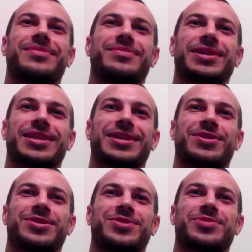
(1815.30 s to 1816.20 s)
my leg
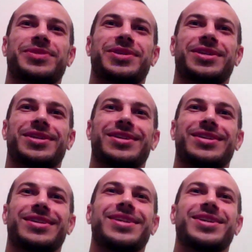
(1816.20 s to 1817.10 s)
locks will be
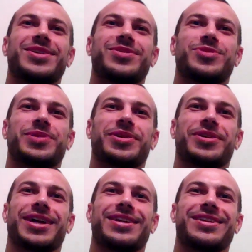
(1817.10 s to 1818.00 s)
all
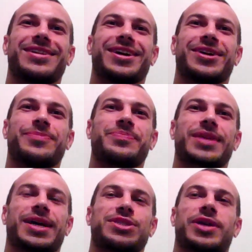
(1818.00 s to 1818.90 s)
right.
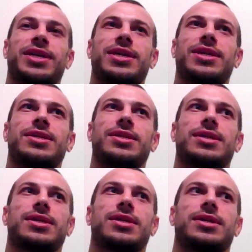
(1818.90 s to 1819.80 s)
And so he
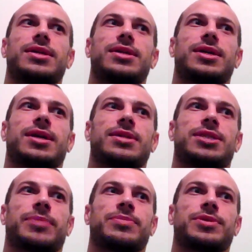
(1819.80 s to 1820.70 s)

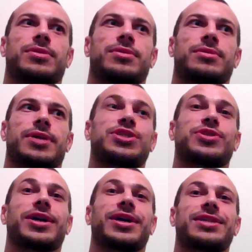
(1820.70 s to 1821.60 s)
jumped on. He
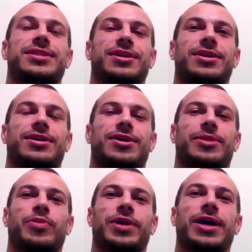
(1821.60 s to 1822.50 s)
tried. He actually, I
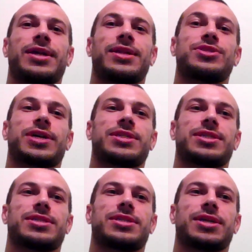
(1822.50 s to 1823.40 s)
pulled guard, and he tried to
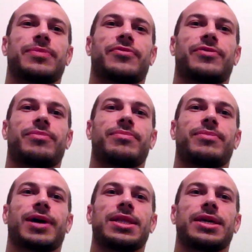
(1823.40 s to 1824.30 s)
jump for
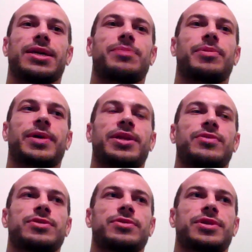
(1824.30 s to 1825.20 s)
my leg, but my knee
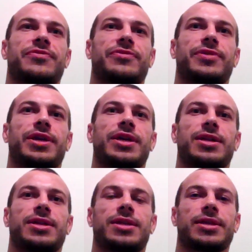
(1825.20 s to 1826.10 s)
was already free,
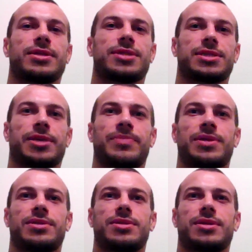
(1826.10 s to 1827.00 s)
and then that just let
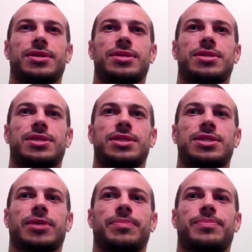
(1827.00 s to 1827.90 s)
me
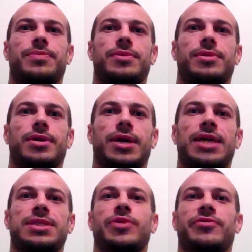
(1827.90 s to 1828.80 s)
cinch up.
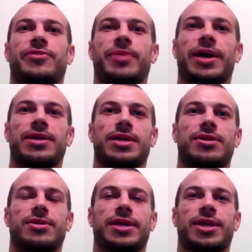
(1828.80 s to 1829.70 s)
As he went for mine, I
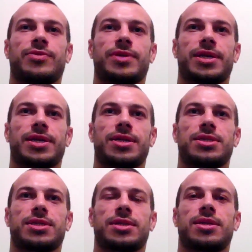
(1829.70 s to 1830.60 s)
got the angle to get
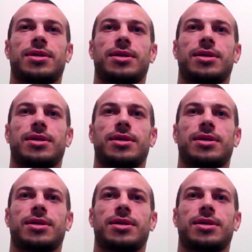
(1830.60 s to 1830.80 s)
his, and